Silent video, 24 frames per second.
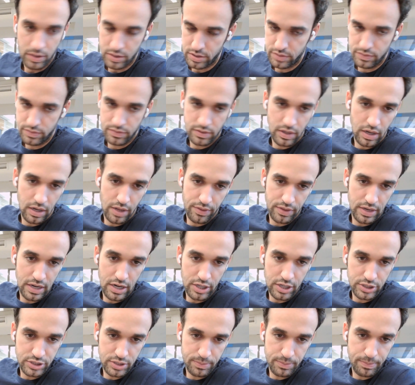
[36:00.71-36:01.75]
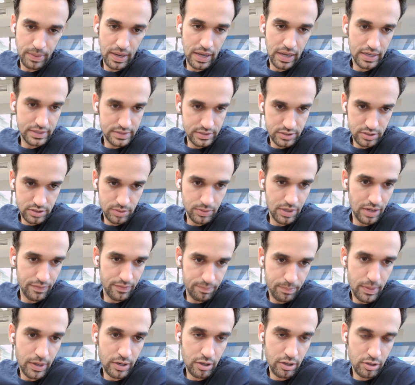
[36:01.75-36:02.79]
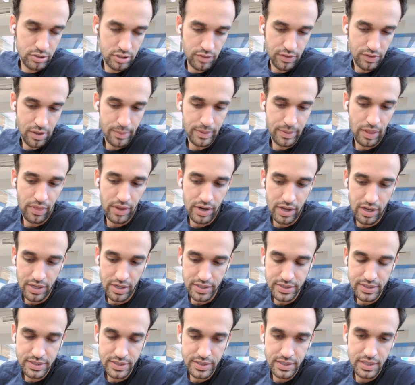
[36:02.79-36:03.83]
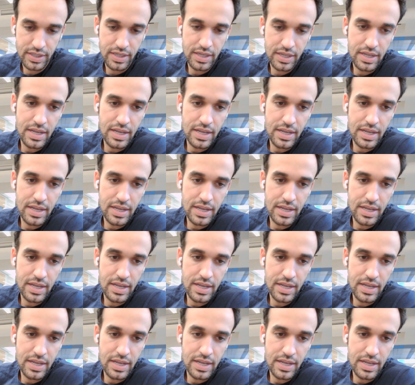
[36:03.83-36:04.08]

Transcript: because larger banks and so on have better cost of capital than us.